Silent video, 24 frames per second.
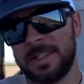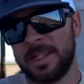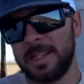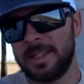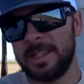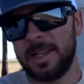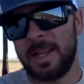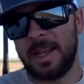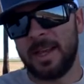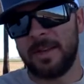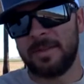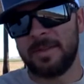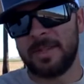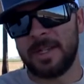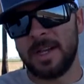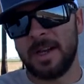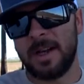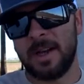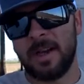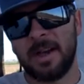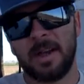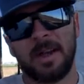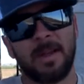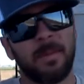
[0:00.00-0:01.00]
didn't have
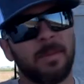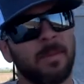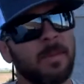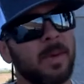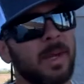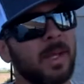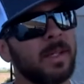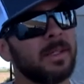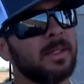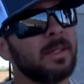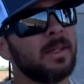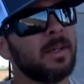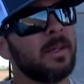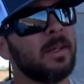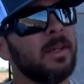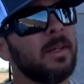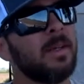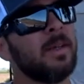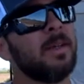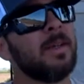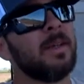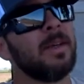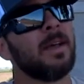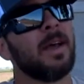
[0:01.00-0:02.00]
time but
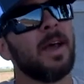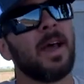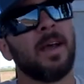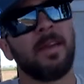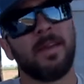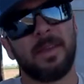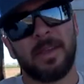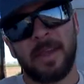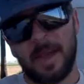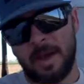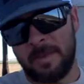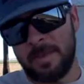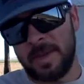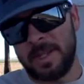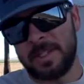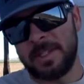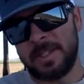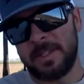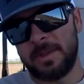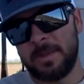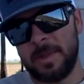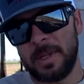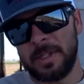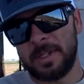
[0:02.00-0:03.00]
I got my
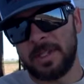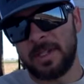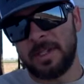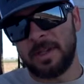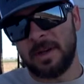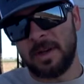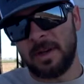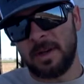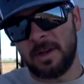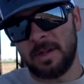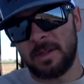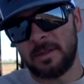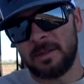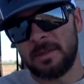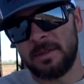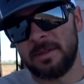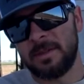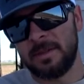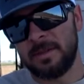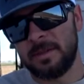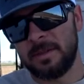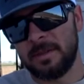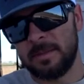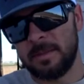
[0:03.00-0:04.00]
suspension on
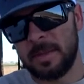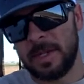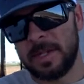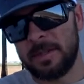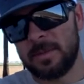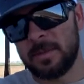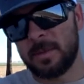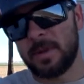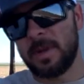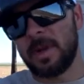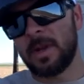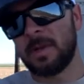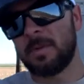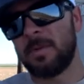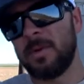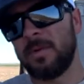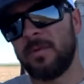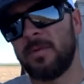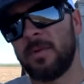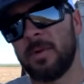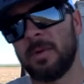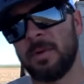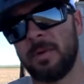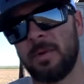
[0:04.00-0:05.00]
my truck
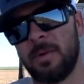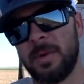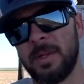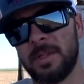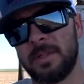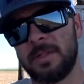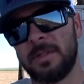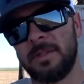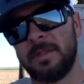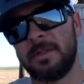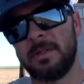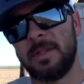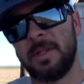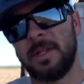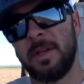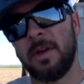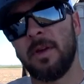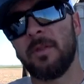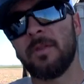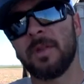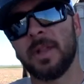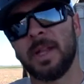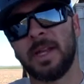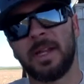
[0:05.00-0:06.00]
before we went to the
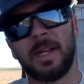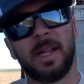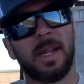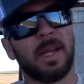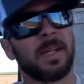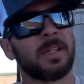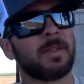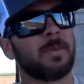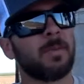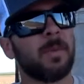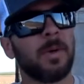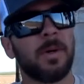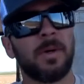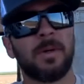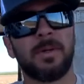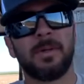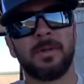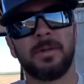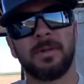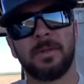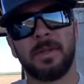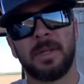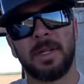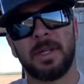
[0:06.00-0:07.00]
Overland Expo
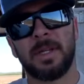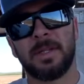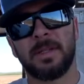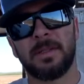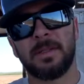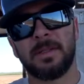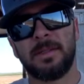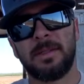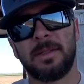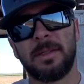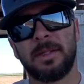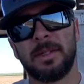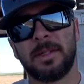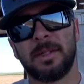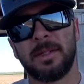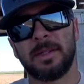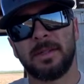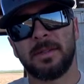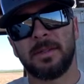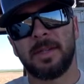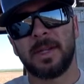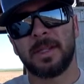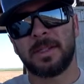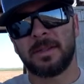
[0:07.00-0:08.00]
and
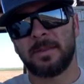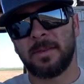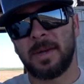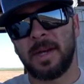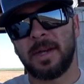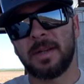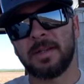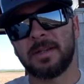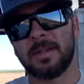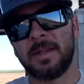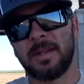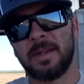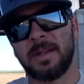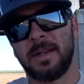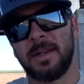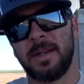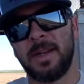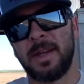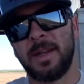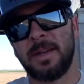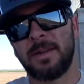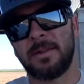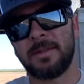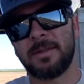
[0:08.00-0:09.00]
uh, got some miles on it
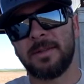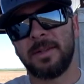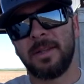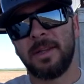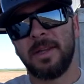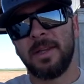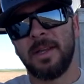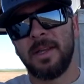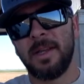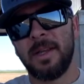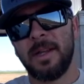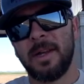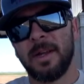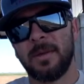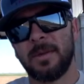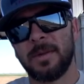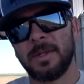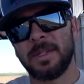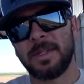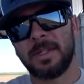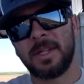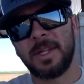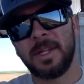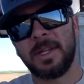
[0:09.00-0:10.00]
now and I want
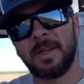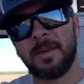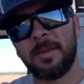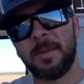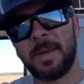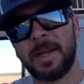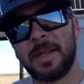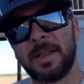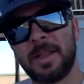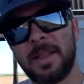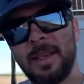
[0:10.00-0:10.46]
to tell you about